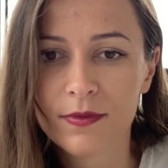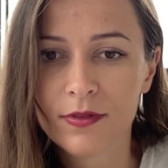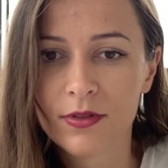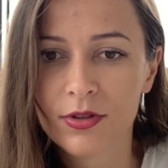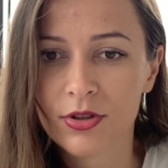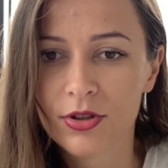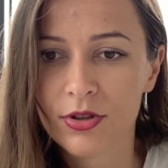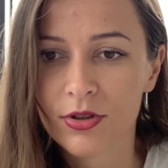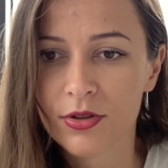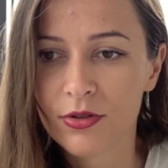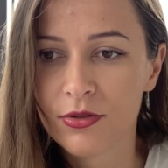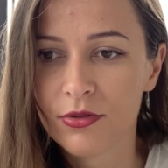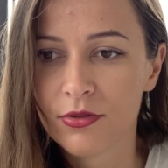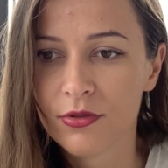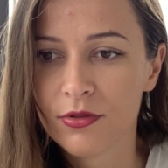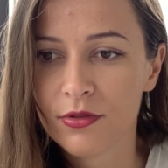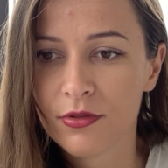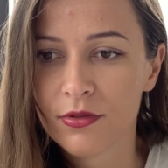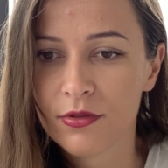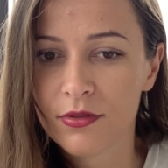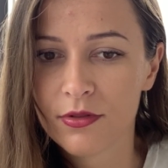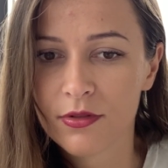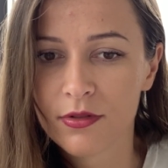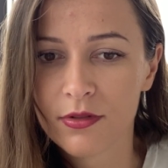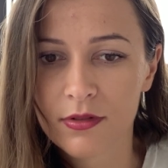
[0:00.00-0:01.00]
So
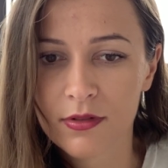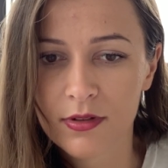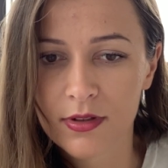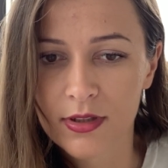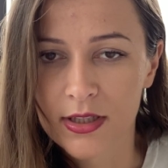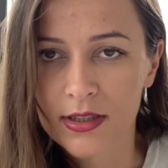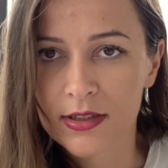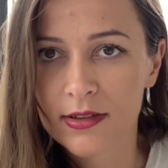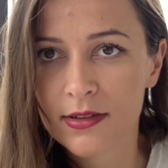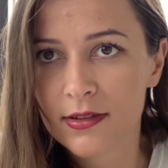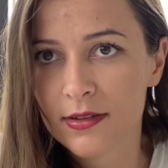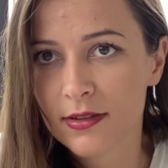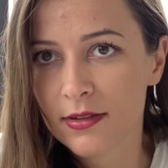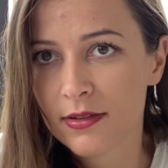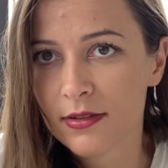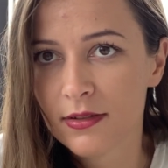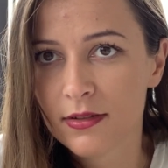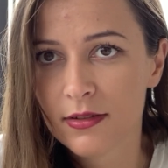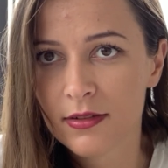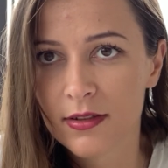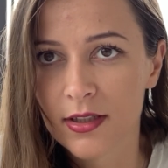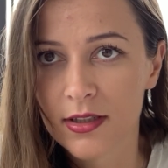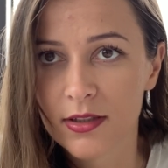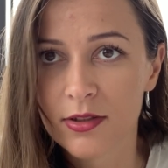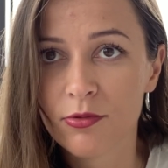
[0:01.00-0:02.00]

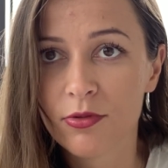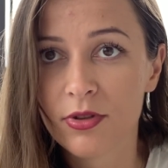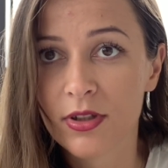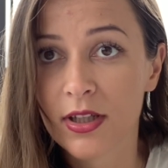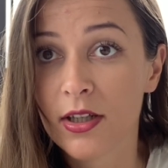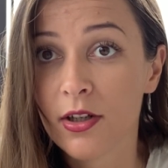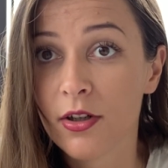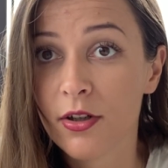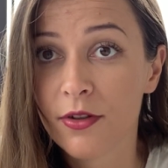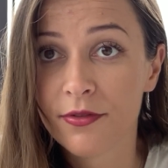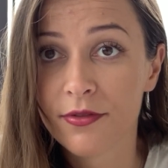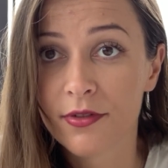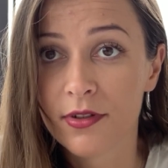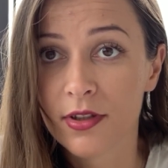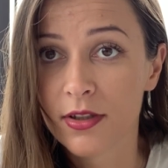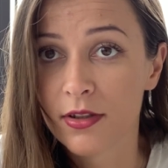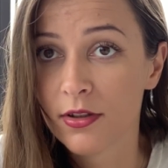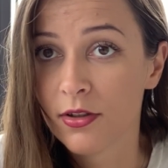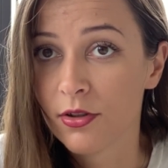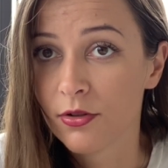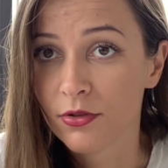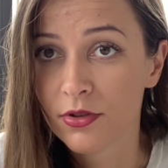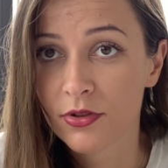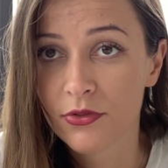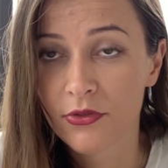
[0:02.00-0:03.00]
that's what I offer.
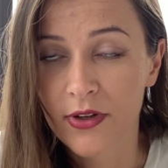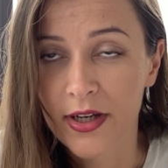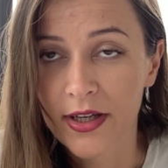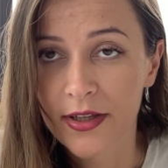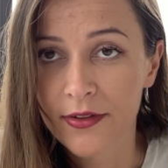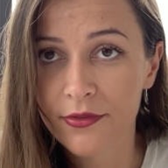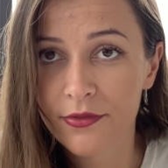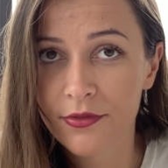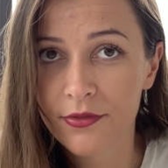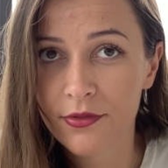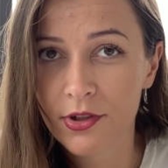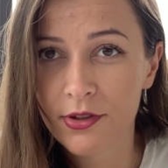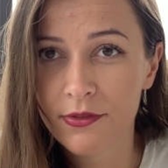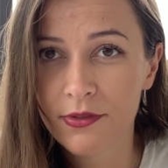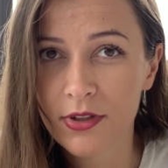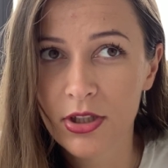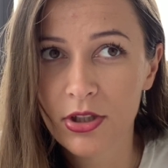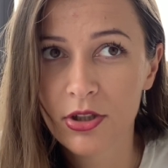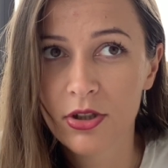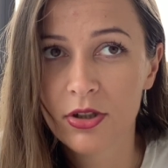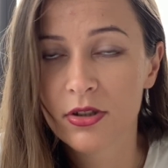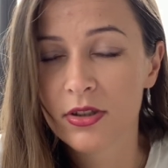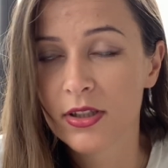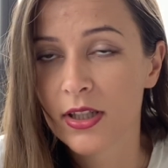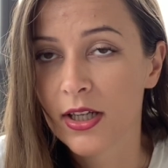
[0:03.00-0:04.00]
Those 5 free
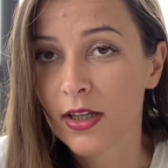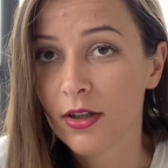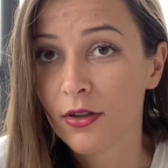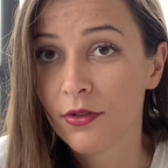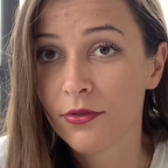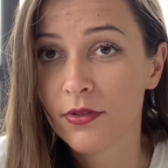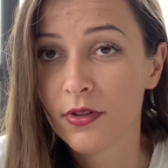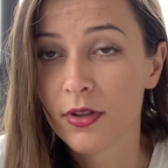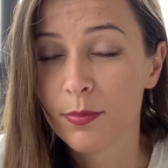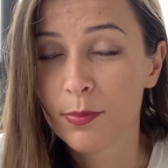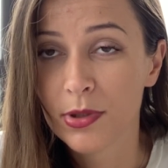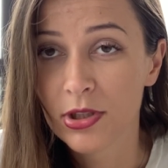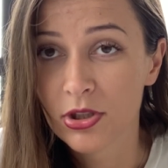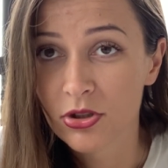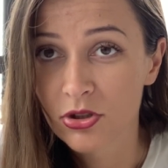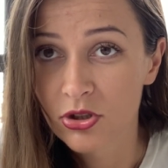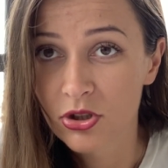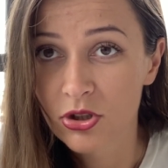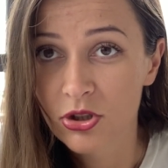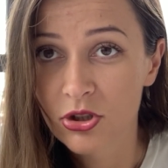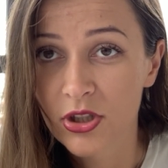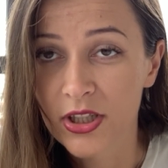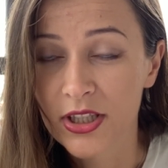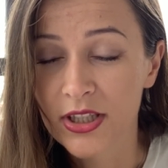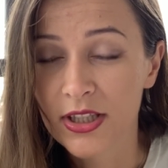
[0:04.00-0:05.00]
videos. I offered
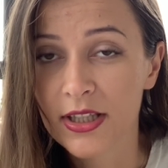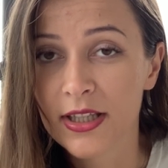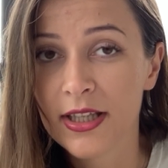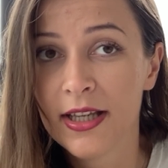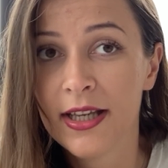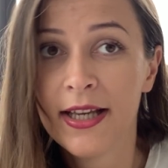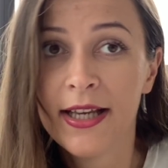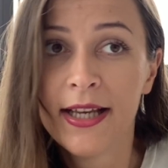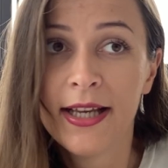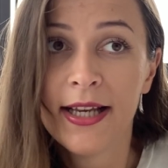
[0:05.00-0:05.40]
Pinterest training,